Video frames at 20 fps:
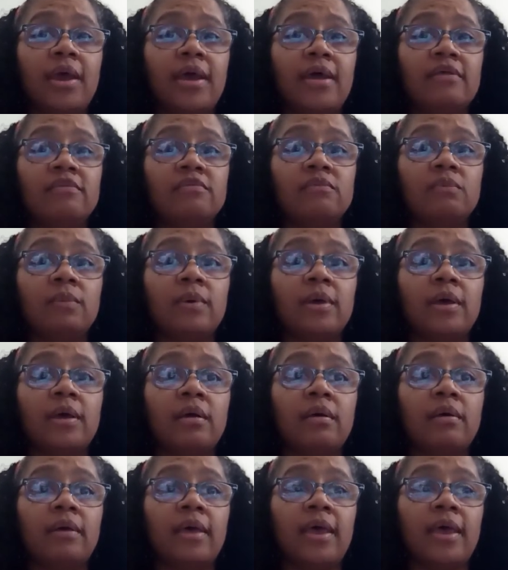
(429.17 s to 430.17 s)
as
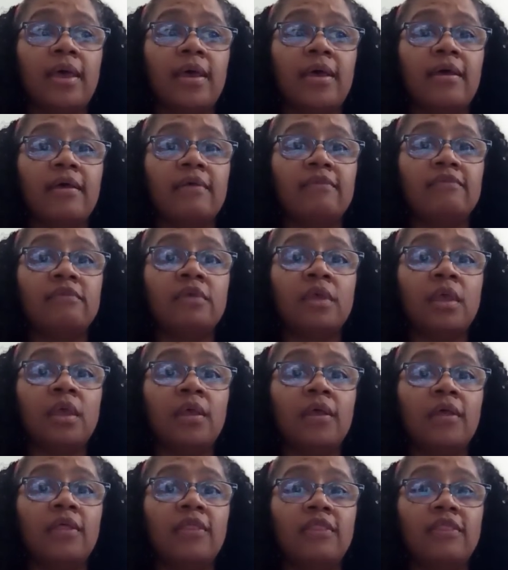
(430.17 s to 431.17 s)
well as
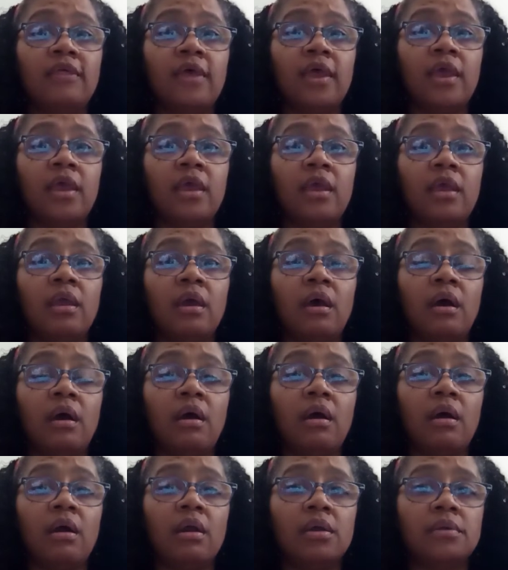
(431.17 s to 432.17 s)
they
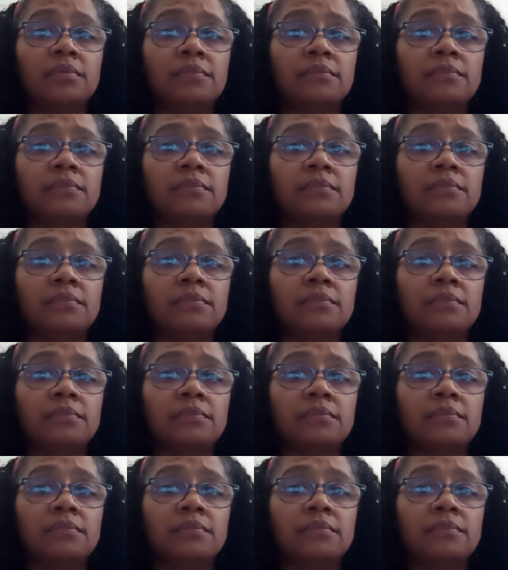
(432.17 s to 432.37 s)
are